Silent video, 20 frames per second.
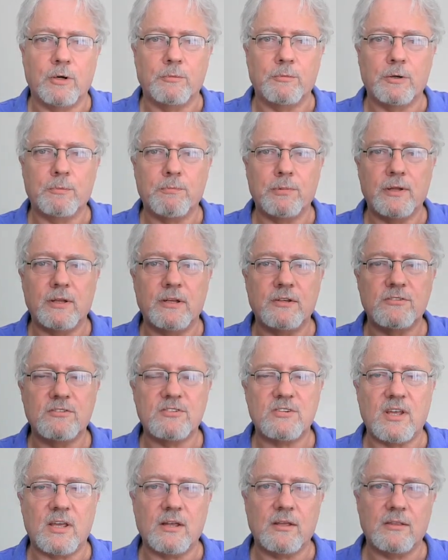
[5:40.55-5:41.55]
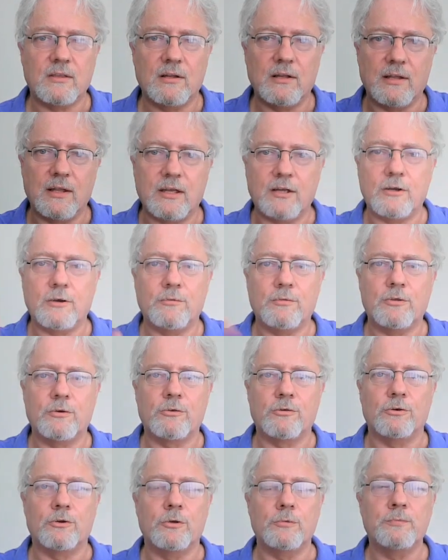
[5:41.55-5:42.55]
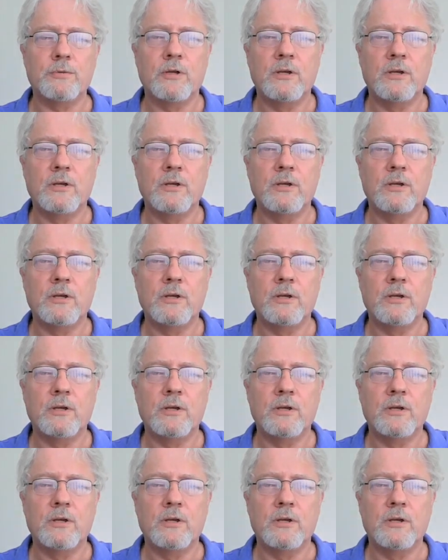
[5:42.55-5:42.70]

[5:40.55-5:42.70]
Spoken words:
but please take the link of the group